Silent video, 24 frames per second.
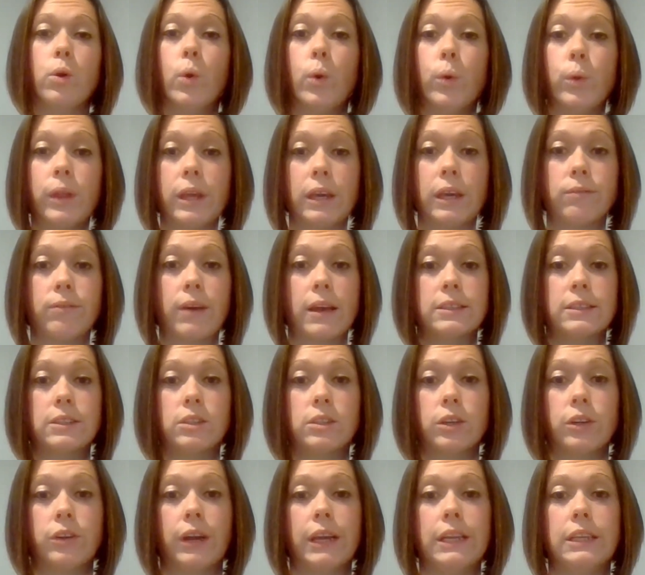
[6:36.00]
Cooling
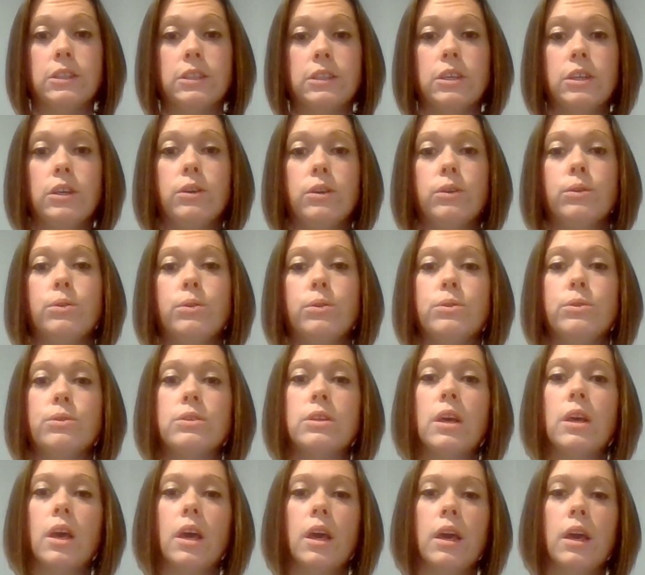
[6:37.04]
vests are great to
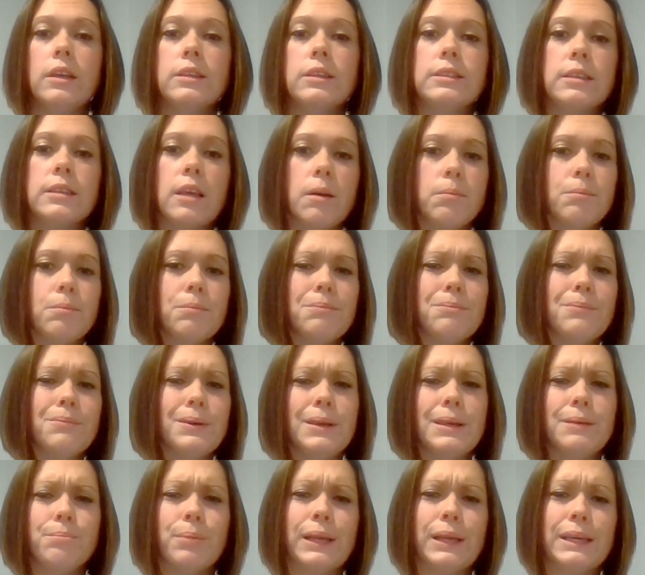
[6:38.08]
use. Some
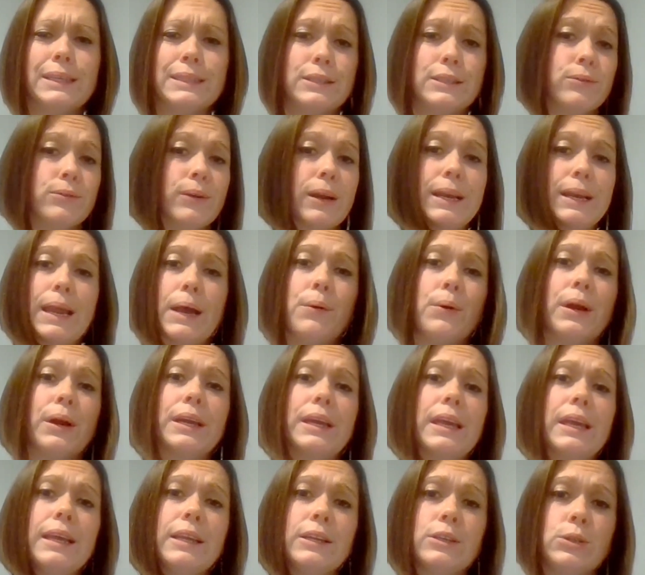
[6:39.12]
places right now
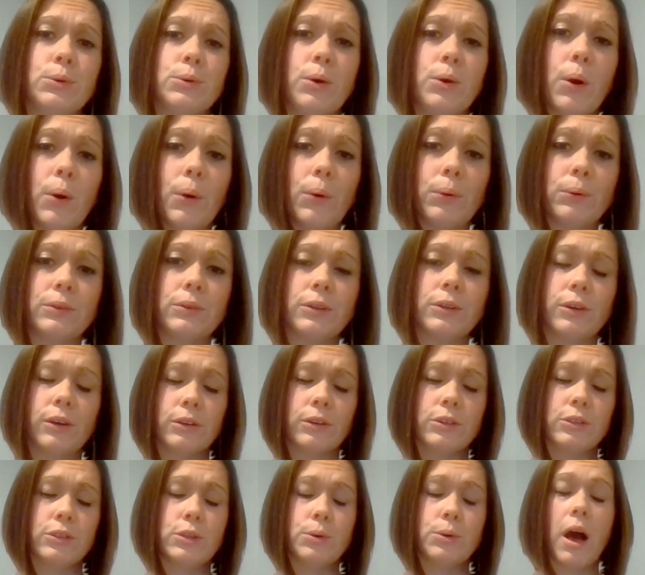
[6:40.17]
aren't getting too cold
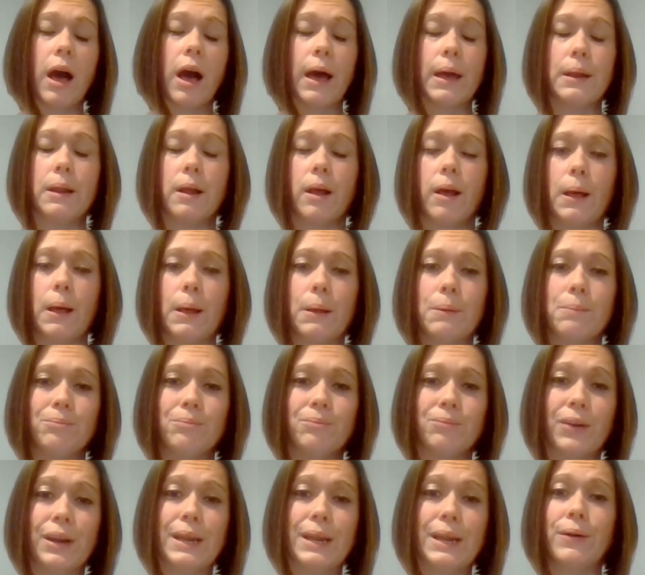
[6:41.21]
or too hot.
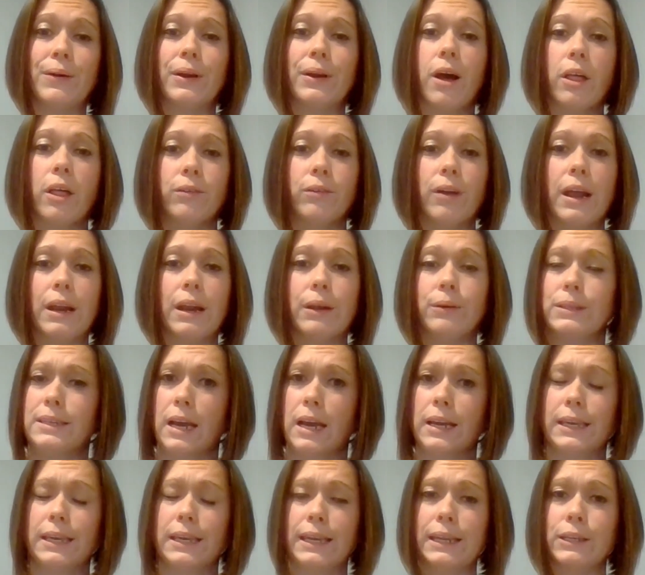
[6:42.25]
Right now in Colorado, it's
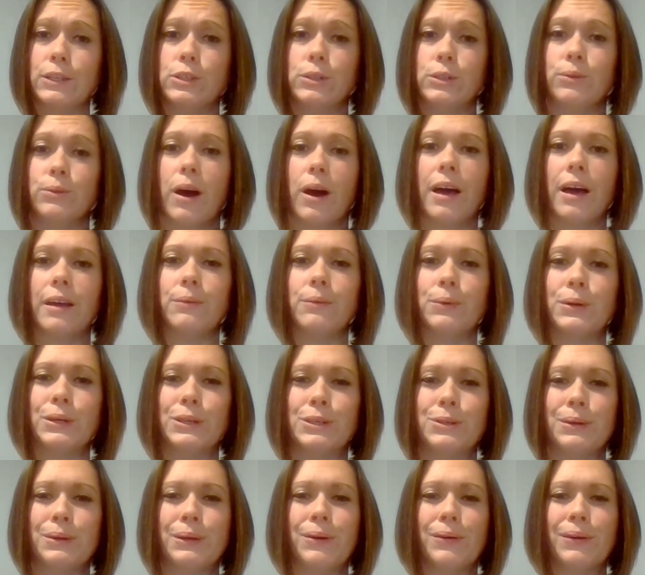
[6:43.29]
not getting too hot and we're
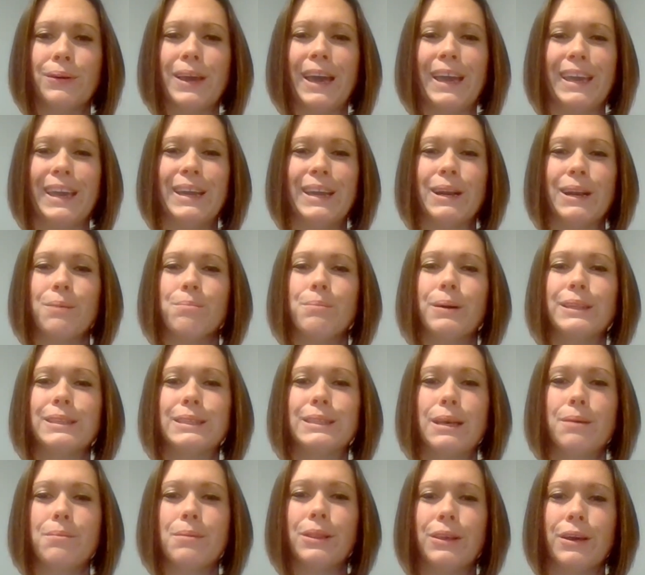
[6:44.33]
doing okay here, but
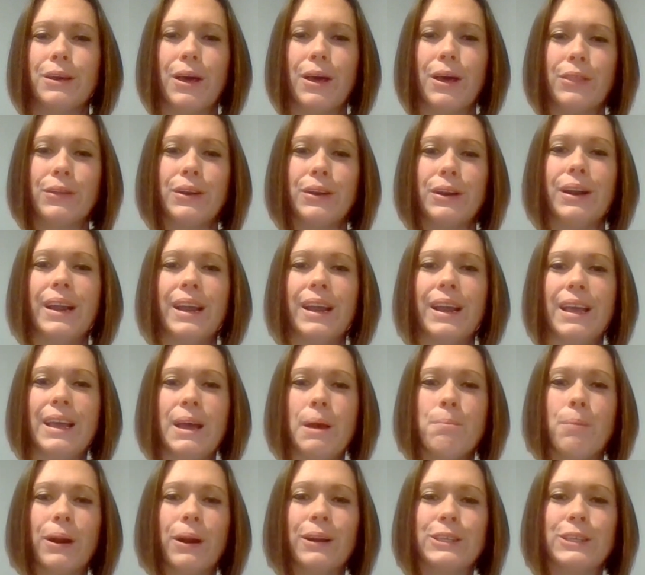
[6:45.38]
some of the other
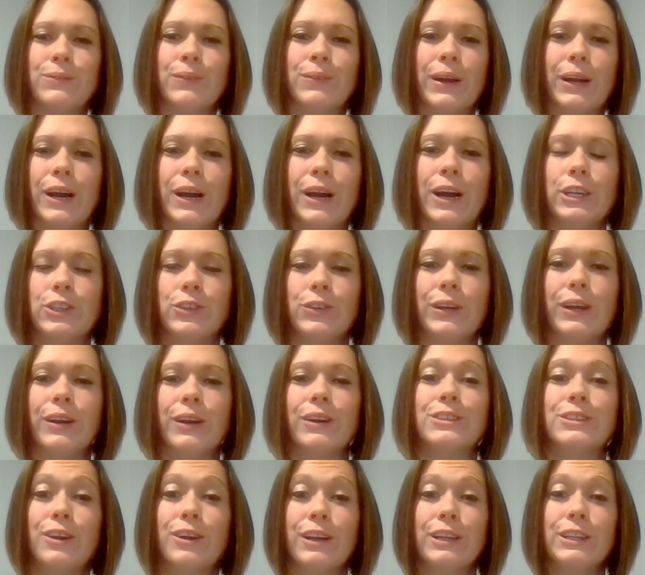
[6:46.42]
parts of our country
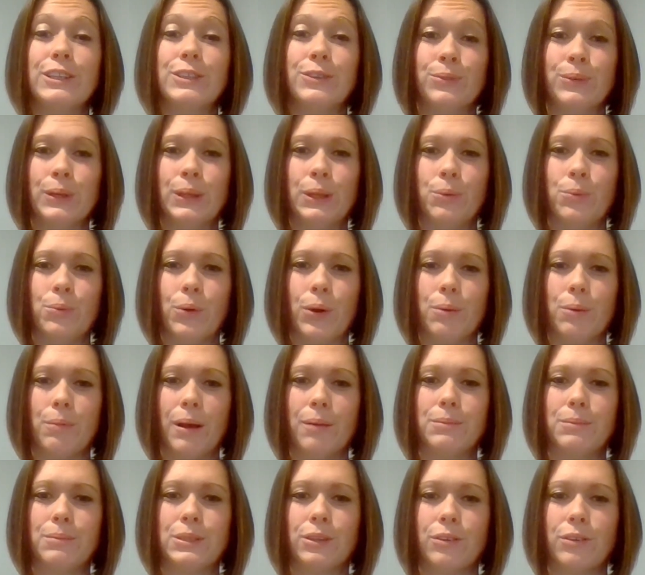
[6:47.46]
are starting to really warm
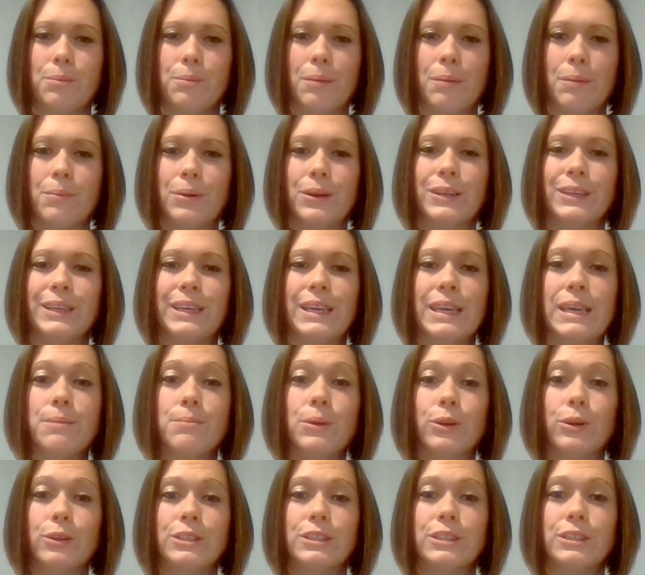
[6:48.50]
up. So remember to
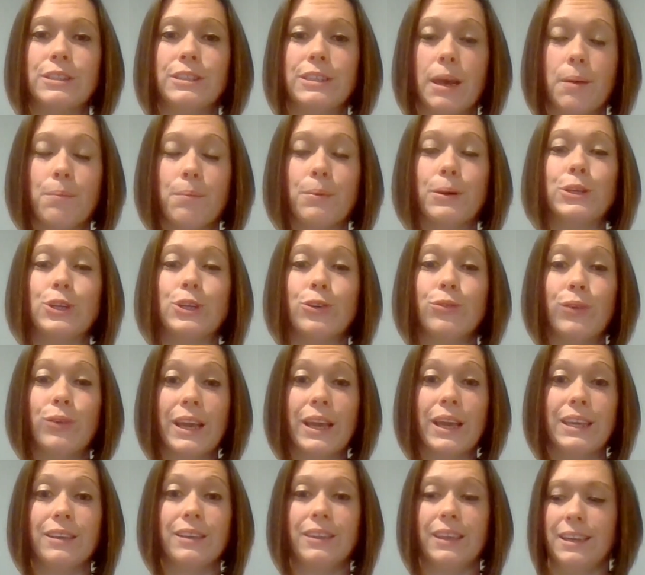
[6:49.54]
keep your temperature
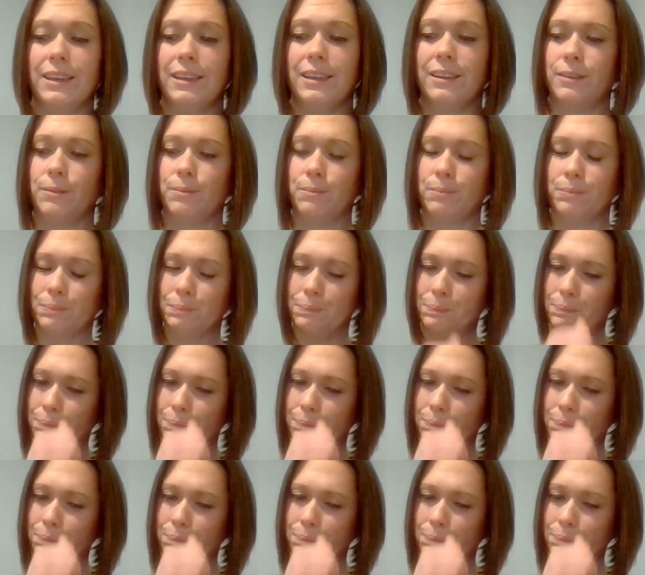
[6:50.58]
regulated.